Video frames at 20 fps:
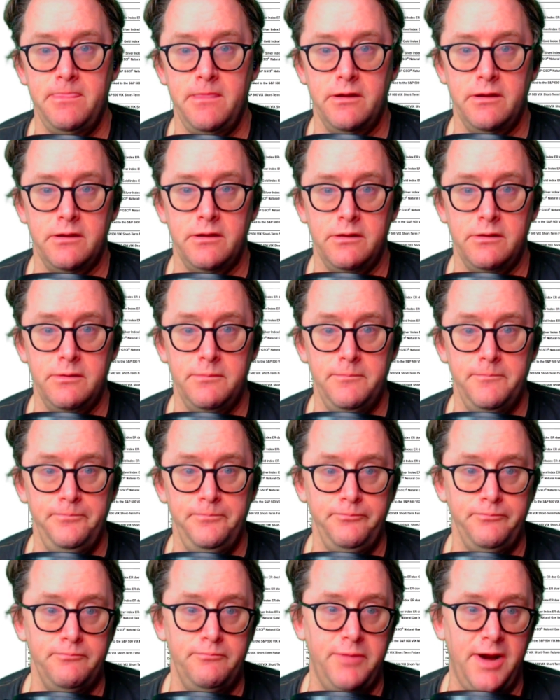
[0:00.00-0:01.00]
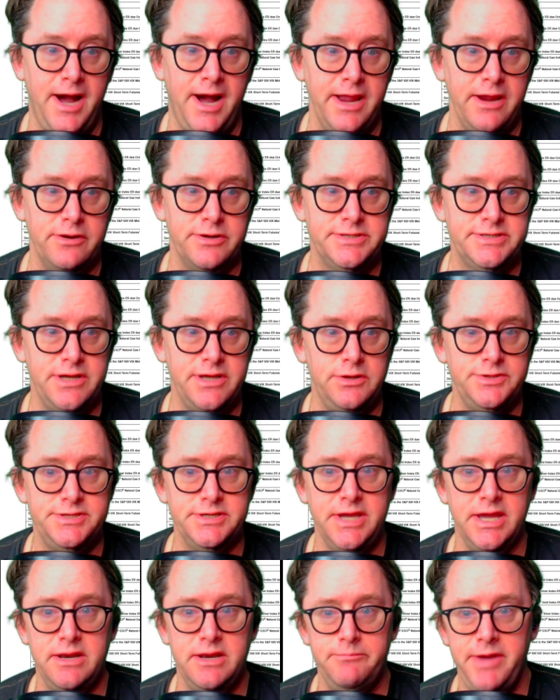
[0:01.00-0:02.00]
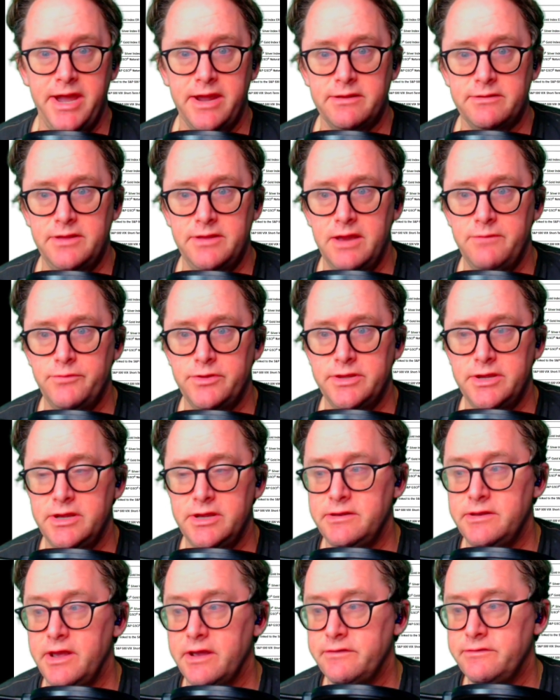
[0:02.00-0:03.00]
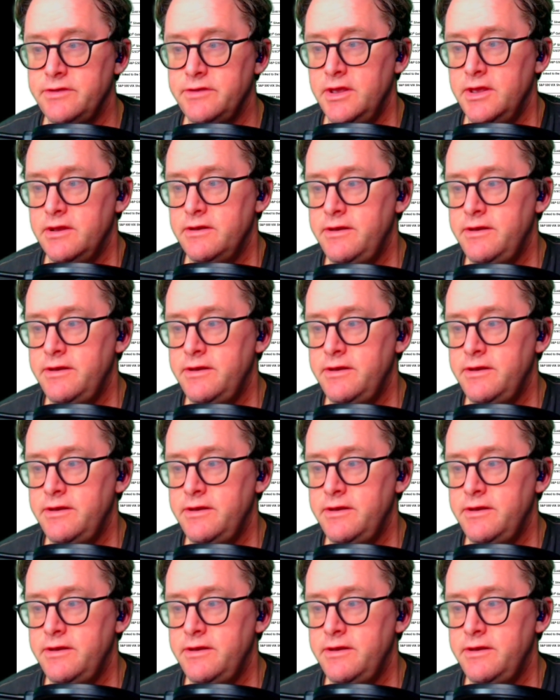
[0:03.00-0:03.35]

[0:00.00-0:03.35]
buy or sell to get it back in line with the index.